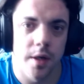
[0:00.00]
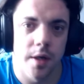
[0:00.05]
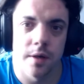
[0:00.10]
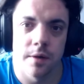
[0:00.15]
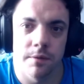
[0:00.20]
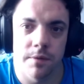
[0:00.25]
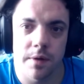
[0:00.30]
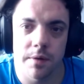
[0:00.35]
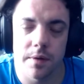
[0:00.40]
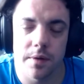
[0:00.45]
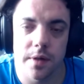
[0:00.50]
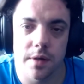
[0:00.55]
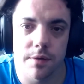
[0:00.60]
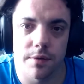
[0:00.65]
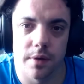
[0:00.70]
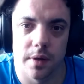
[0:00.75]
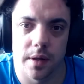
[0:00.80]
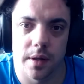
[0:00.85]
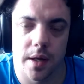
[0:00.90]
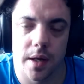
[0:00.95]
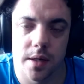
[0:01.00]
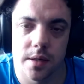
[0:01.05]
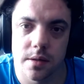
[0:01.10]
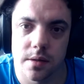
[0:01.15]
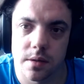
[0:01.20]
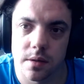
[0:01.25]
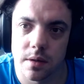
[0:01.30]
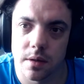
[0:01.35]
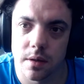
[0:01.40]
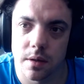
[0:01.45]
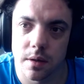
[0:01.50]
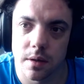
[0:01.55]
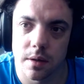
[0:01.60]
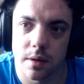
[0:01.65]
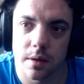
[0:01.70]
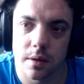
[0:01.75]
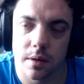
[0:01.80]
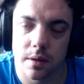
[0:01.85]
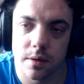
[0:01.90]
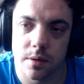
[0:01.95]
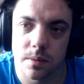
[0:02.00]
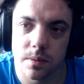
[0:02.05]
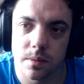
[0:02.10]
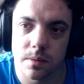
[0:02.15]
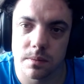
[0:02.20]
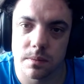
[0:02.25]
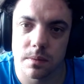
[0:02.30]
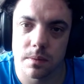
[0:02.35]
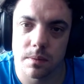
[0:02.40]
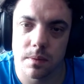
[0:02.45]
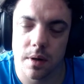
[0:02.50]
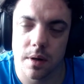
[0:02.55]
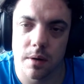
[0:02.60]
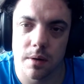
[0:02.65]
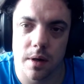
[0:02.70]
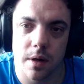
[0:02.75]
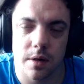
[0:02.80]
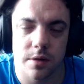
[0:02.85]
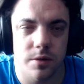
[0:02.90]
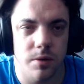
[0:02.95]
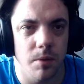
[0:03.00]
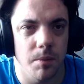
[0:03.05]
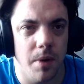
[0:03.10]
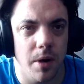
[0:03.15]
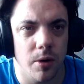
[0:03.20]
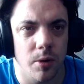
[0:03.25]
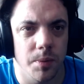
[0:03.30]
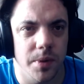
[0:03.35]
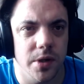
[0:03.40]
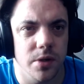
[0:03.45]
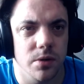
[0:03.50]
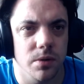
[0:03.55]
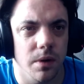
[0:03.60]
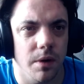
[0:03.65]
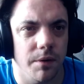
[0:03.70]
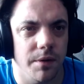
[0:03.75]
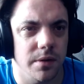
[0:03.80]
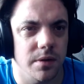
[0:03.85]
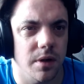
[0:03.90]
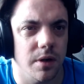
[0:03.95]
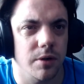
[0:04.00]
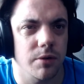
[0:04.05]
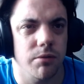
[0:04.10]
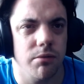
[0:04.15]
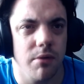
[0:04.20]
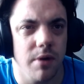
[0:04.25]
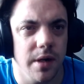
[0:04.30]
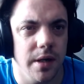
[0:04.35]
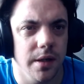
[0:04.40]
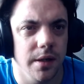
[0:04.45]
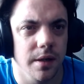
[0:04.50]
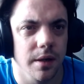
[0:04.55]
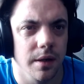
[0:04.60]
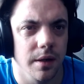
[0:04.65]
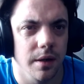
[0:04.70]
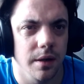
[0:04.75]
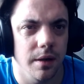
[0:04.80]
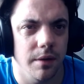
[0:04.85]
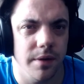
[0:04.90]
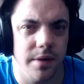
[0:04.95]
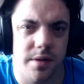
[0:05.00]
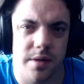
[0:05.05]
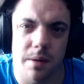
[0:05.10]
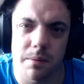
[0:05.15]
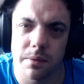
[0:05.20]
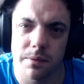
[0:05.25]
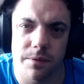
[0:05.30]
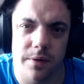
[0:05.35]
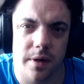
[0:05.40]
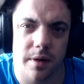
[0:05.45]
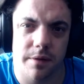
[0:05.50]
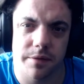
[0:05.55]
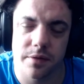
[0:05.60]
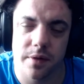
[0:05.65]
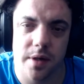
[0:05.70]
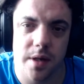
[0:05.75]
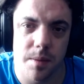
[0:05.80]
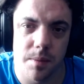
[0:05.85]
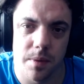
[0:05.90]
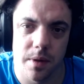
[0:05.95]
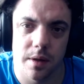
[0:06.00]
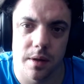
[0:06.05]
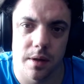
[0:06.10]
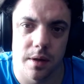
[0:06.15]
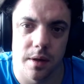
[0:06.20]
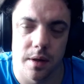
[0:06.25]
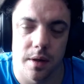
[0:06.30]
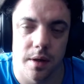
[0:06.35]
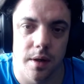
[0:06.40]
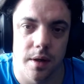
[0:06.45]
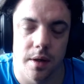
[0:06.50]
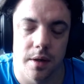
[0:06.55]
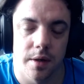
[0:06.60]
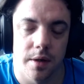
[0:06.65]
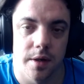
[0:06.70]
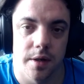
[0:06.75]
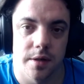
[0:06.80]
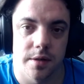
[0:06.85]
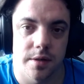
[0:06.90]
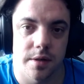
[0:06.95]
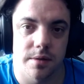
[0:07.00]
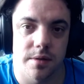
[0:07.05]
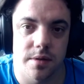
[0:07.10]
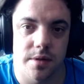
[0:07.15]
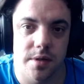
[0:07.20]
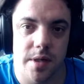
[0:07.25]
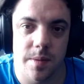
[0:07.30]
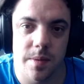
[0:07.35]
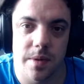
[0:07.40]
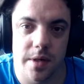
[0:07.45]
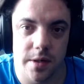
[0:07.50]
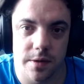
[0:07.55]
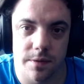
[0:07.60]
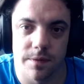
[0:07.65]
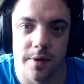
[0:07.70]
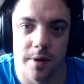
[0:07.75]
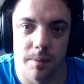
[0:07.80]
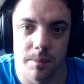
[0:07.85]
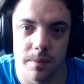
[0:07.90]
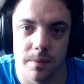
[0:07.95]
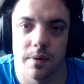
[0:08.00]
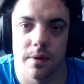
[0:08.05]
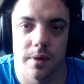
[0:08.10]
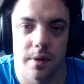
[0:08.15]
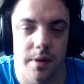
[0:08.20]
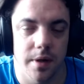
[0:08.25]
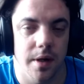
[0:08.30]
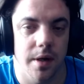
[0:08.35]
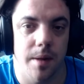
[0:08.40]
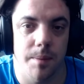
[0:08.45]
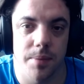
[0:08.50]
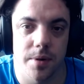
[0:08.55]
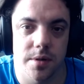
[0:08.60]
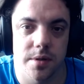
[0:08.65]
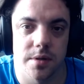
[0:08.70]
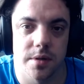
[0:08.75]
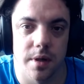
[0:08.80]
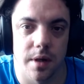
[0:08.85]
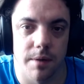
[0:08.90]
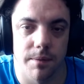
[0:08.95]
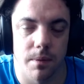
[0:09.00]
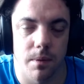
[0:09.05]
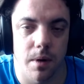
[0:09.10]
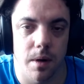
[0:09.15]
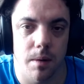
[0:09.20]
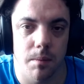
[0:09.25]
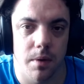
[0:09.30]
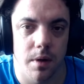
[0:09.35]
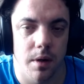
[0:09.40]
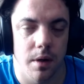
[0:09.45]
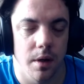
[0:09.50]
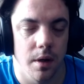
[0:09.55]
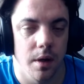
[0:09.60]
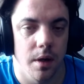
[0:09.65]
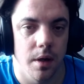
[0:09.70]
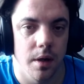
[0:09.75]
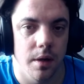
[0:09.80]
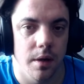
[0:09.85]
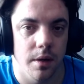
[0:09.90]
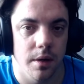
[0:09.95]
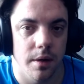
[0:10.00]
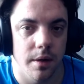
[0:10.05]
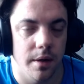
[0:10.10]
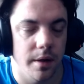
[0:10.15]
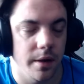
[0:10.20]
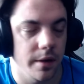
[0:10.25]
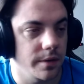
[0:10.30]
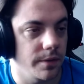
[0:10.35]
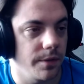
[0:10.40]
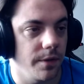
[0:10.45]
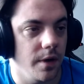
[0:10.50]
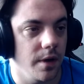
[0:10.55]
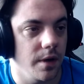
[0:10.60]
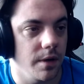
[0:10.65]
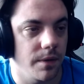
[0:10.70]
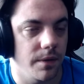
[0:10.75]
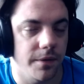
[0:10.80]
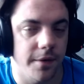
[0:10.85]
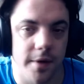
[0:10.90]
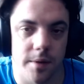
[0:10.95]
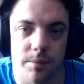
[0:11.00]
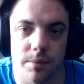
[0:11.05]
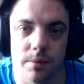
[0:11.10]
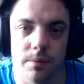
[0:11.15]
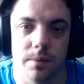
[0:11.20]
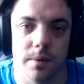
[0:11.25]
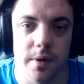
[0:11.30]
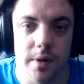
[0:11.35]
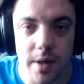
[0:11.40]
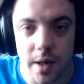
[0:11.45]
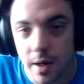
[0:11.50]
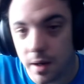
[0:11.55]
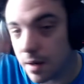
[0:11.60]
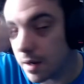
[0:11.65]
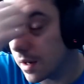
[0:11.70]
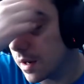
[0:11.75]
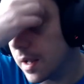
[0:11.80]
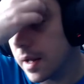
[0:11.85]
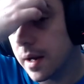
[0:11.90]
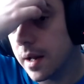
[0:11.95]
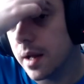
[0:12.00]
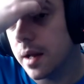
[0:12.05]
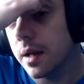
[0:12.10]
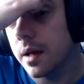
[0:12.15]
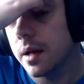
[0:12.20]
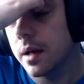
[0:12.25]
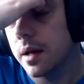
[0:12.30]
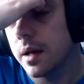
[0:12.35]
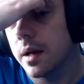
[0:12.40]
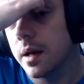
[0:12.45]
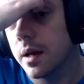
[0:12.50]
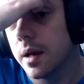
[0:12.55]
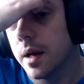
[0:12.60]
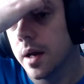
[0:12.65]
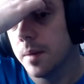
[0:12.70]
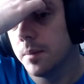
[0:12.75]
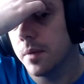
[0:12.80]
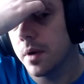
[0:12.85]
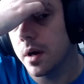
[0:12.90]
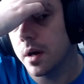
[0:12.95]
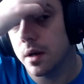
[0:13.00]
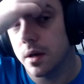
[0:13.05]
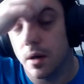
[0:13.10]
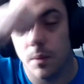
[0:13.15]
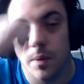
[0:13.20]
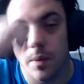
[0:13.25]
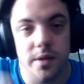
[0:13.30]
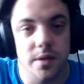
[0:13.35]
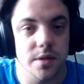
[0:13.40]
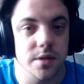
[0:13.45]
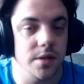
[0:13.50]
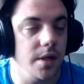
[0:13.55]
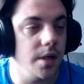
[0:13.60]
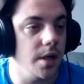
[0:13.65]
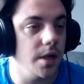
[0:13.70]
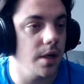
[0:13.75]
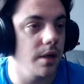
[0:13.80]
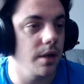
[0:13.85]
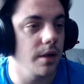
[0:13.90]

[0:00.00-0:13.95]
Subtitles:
Very different, that is. Because I know that I saw Michael B. Jordan, I think it's like Creed. I think it's the only thing I've seen him in. So to see him in this film, yeah, that pushes the level up. And it's the 30th of April. Yeah, I like that. I can't wait to see it.